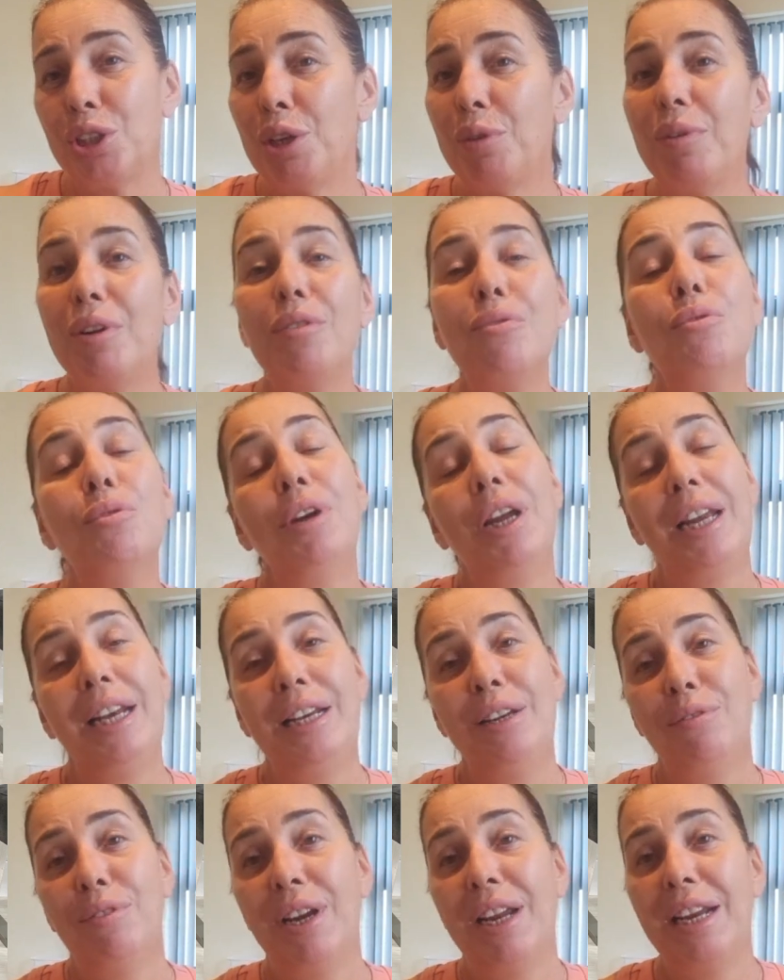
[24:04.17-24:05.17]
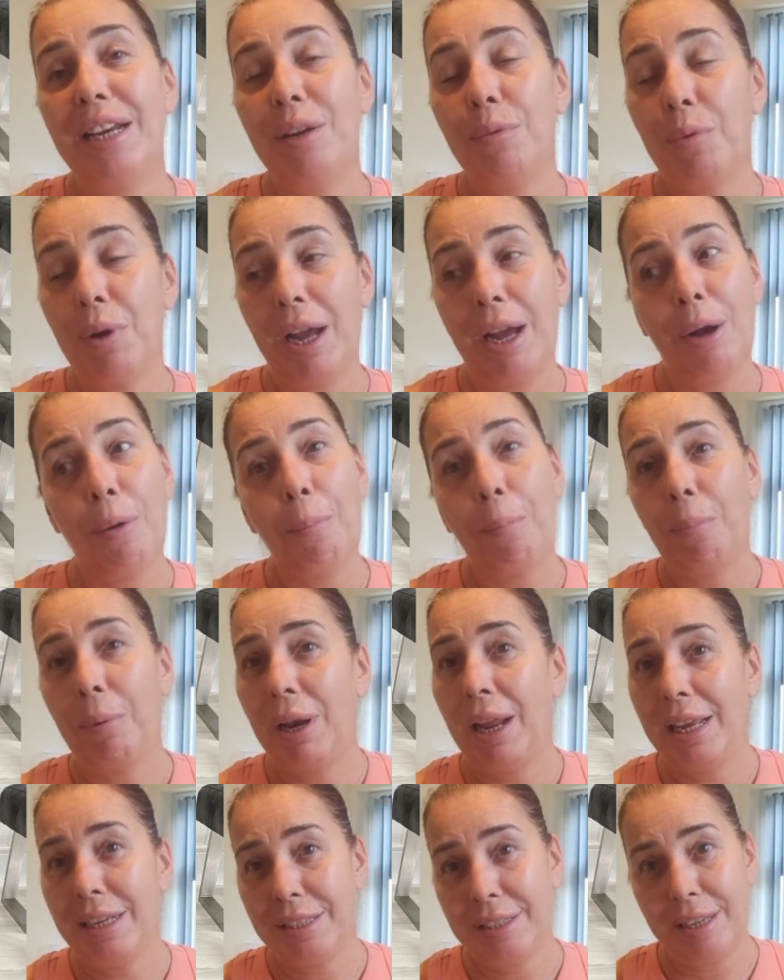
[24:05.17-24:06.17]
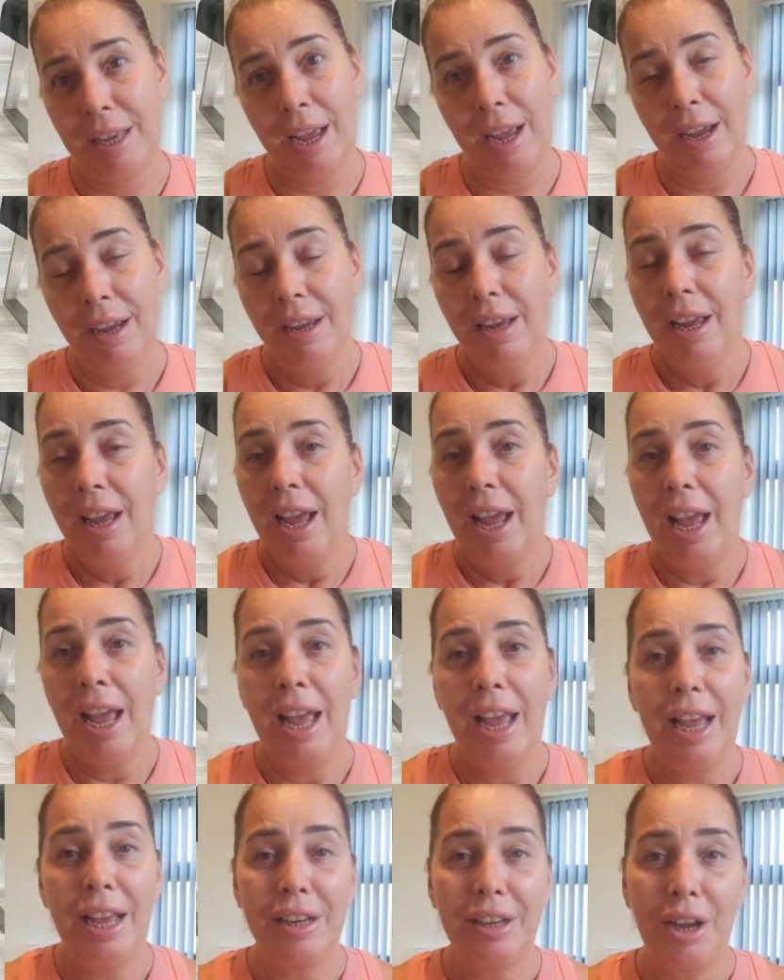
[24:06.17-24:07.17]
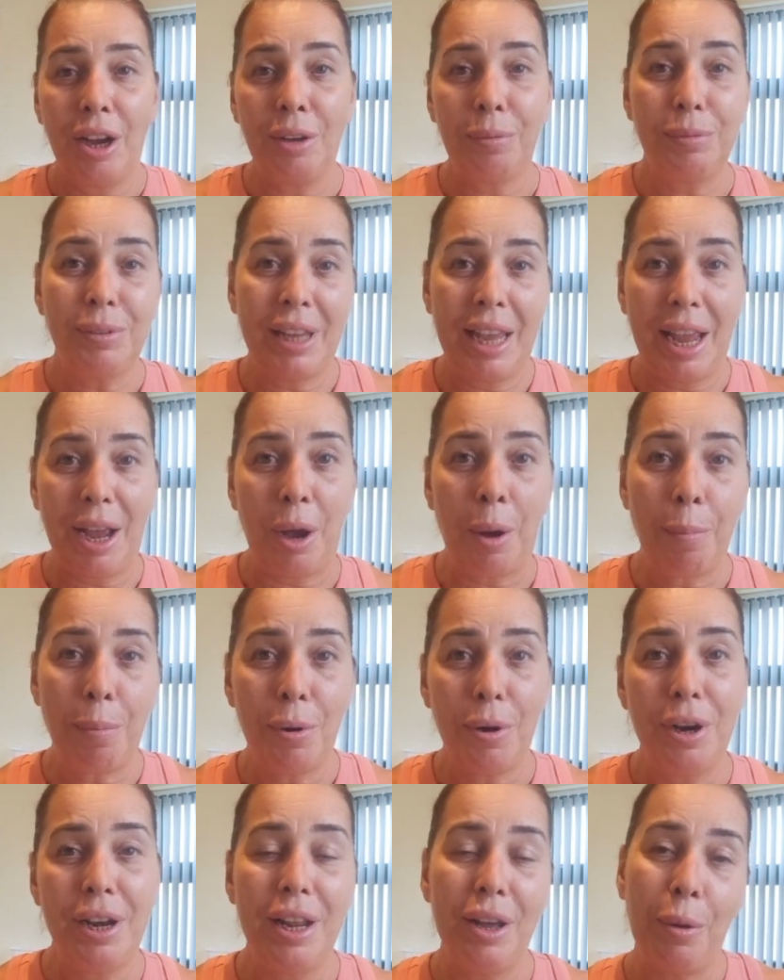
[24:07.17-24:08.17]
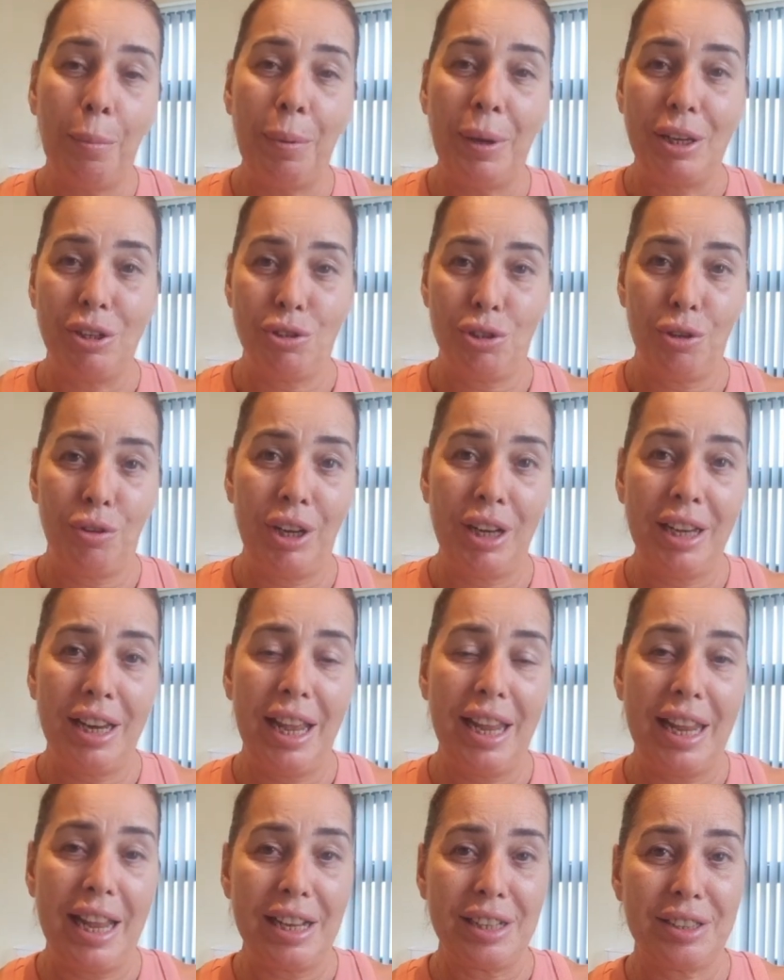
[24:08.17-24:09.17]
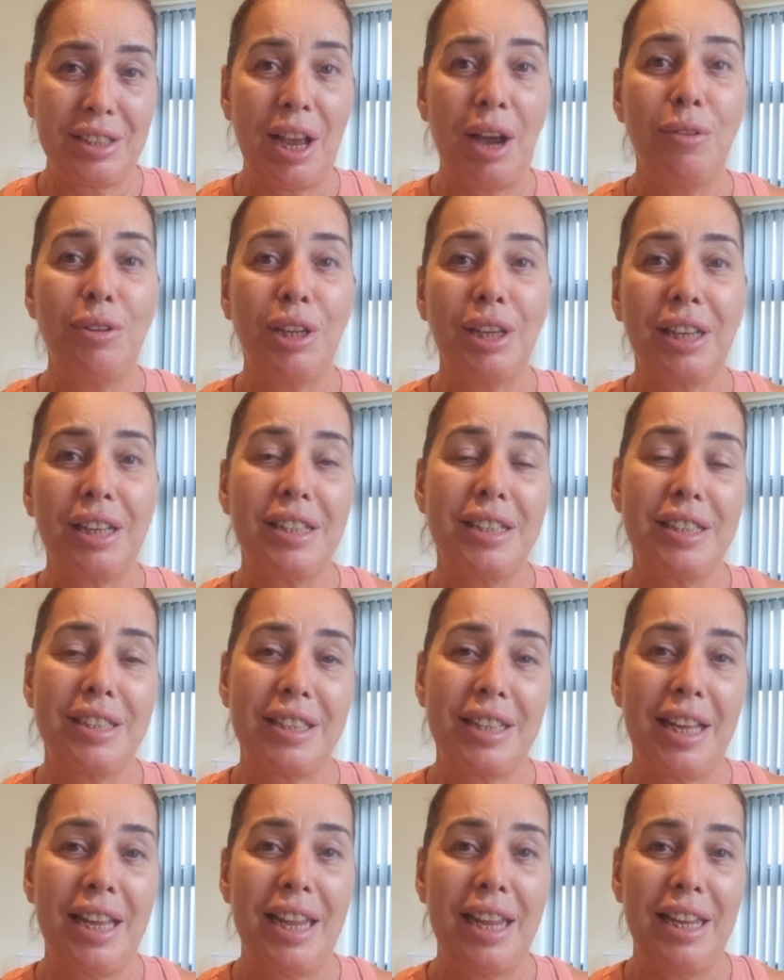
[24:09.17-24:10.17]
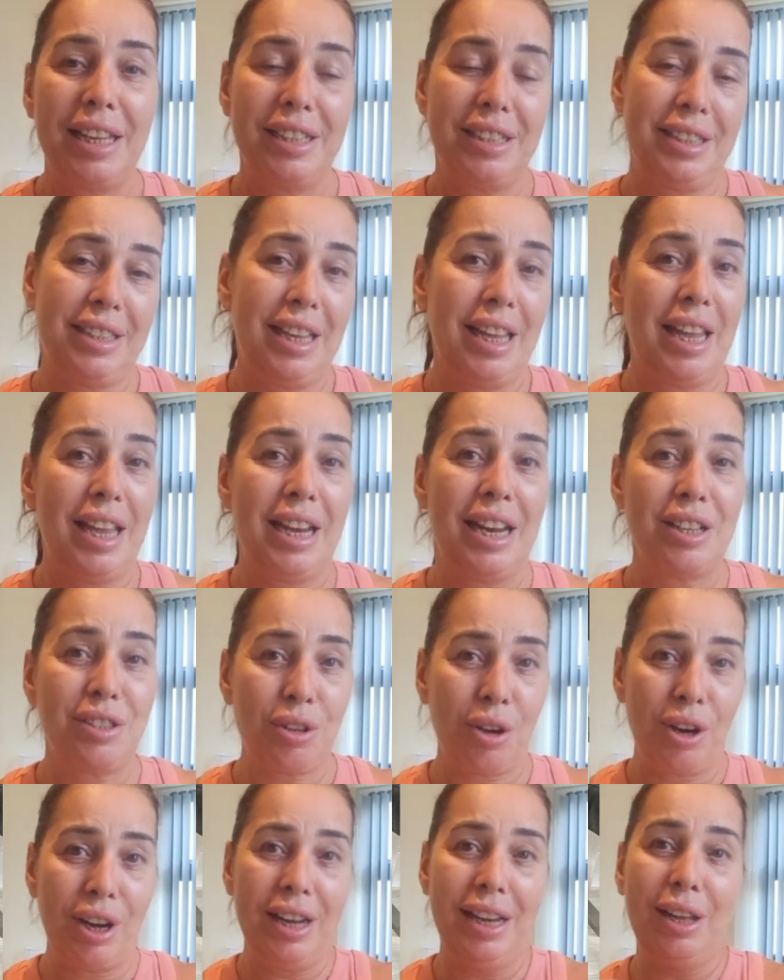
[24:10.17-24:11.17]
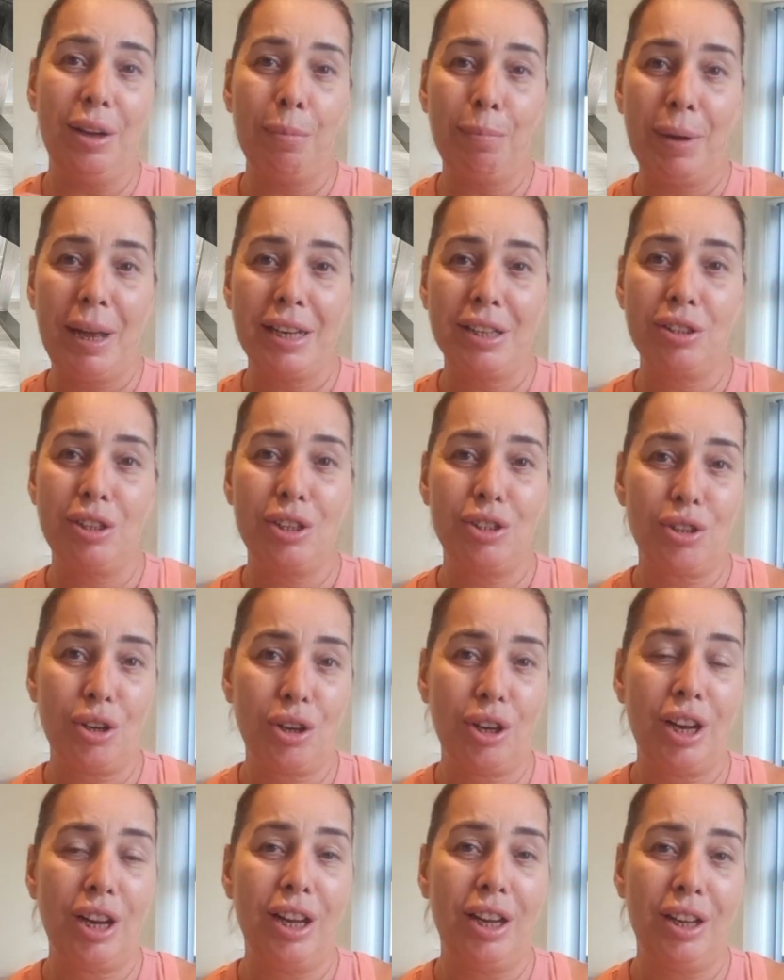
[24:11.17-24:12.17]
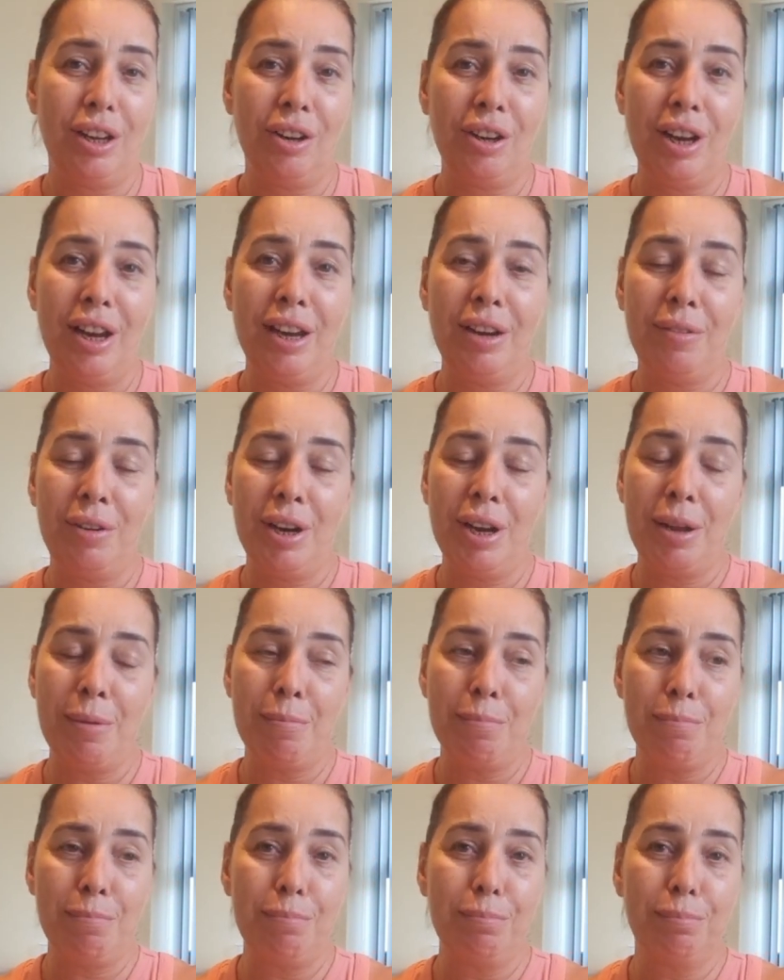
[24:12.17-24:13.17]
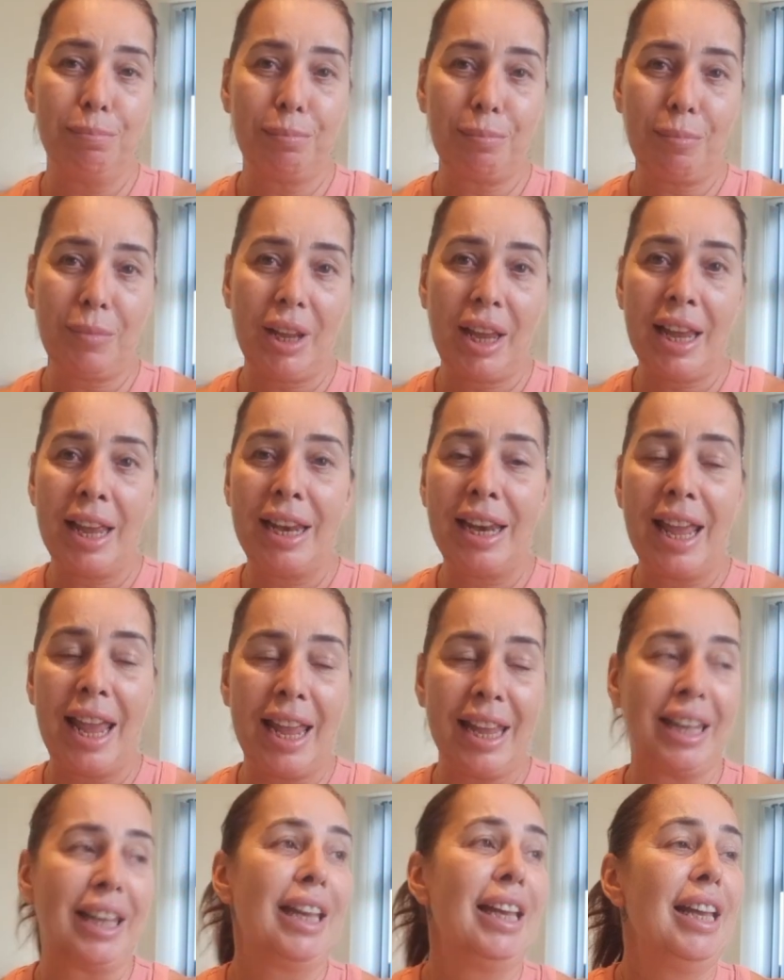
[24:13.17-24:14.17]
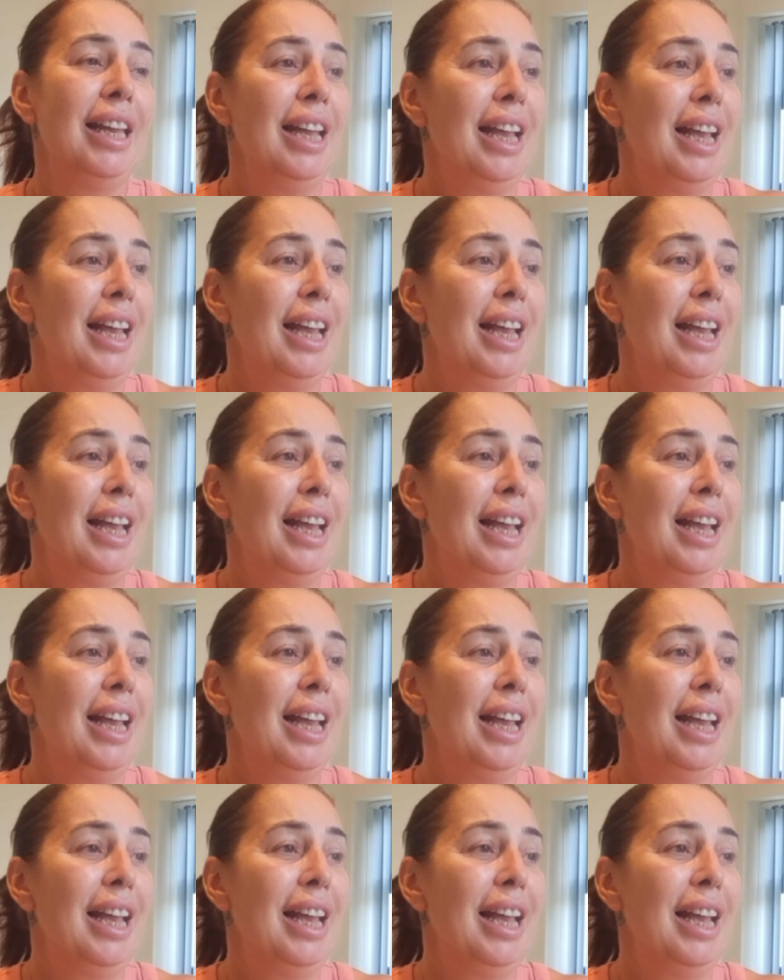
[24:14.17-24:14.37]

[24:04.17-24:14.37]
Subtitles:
doing really, really well, bless her. And I'll put a little picture in here so you can see her. She's got a little bandage on her leg,